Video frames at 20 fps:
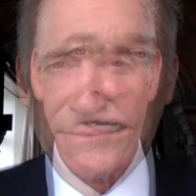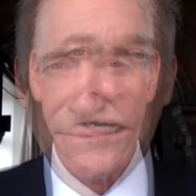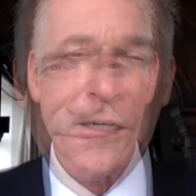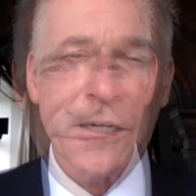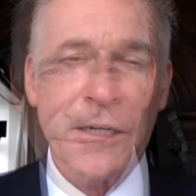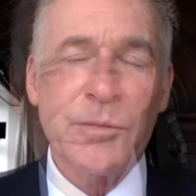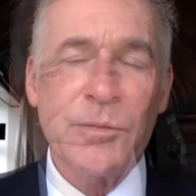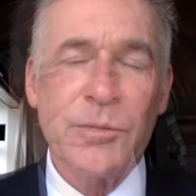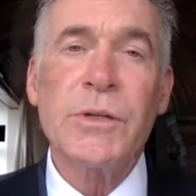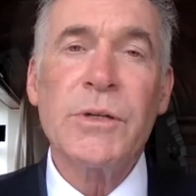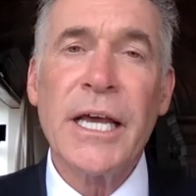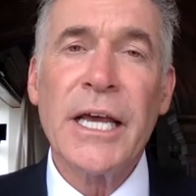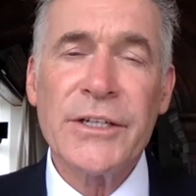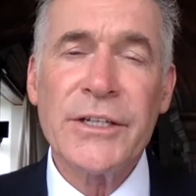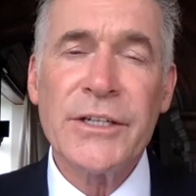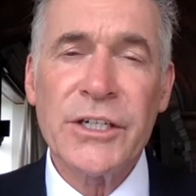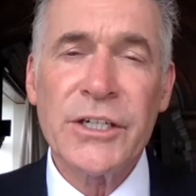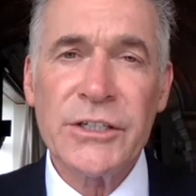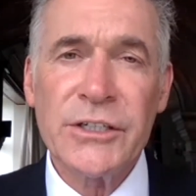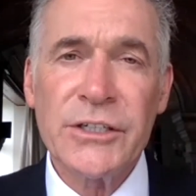At what
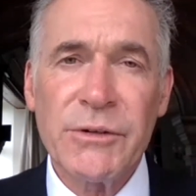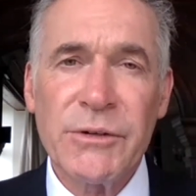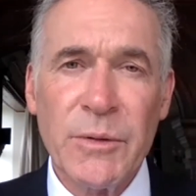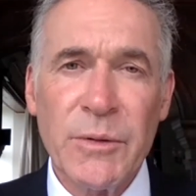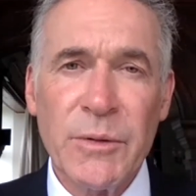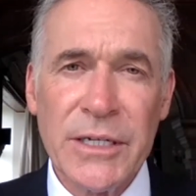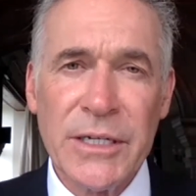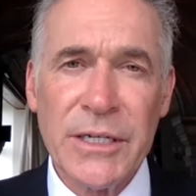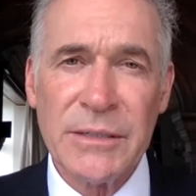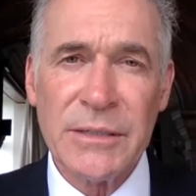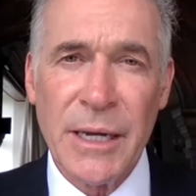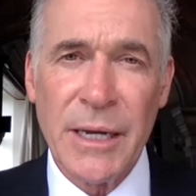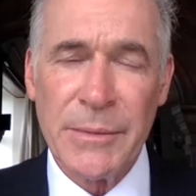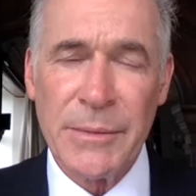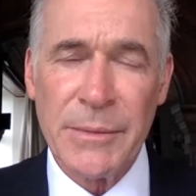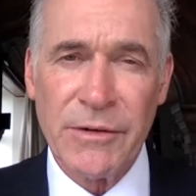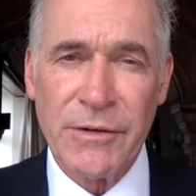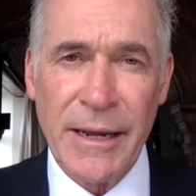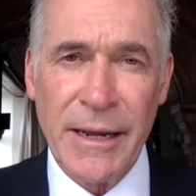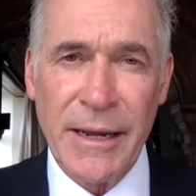age can you request a
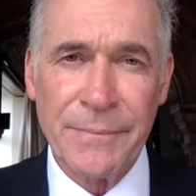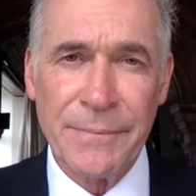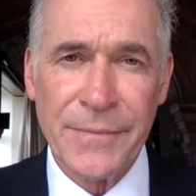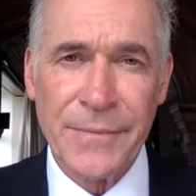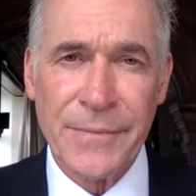mammogram?